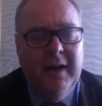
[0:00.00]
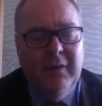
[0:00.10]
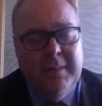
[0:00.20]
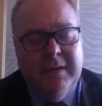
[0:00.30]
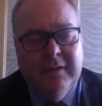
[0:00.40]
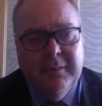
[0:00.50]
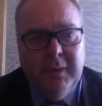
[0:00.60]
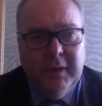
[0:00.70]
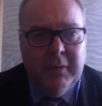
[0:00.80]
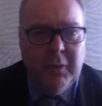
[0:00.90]
We've been to
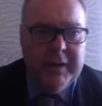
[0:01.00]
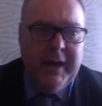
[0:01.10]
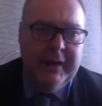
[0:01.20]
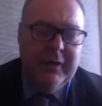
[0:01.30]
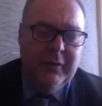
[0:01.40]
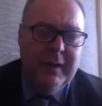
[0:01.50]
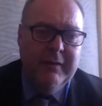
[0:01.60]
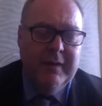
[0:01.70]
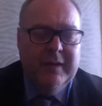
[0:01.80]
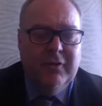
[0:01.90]
Burley Woodhead
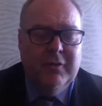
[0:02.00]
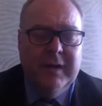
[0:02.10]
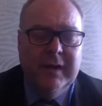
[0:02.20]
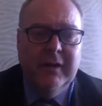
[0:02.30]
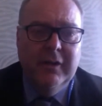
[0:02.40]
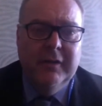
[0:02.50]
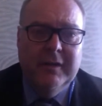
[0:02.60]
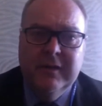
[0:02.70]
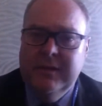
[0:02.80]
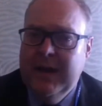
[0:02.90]
already, and it's really lovely to
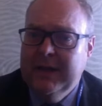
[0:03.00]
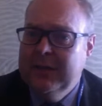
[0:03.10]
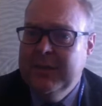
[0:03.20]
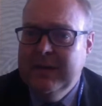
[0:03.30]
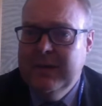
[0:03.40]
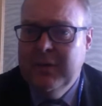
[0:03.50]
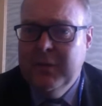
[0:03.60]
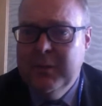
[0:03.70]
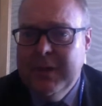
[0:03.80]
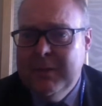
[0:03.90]
start to meet the
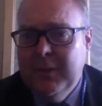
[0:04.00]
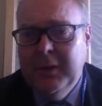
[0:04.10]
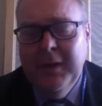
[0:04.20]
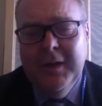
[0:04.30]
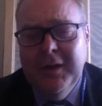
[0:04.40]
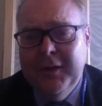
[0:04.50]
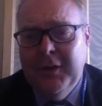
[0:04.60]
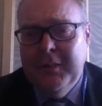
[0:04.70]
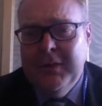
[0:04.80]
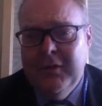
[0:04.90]
young people that
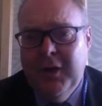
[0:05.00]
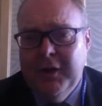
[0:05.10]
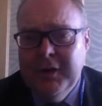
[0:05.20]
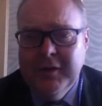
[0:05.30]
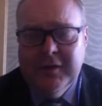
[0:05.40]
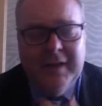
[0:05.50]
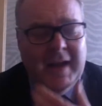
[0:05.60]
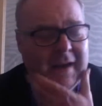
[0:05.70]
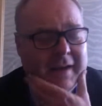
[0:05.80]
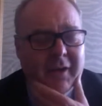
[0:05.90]
will be joining us, and
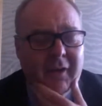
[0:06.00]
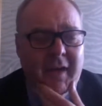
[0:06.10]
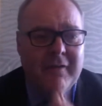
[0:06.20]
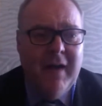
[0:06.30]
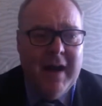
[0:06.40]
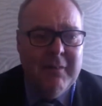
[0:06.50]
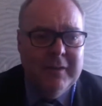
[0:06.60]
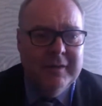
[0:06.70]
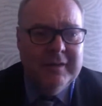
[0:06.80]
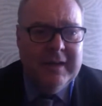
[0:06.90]
their
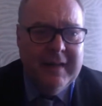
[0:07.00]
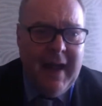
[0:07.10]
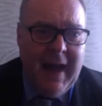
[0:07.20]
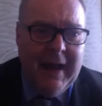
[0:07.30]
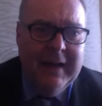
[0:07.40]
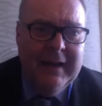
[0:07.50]
vibrancy, their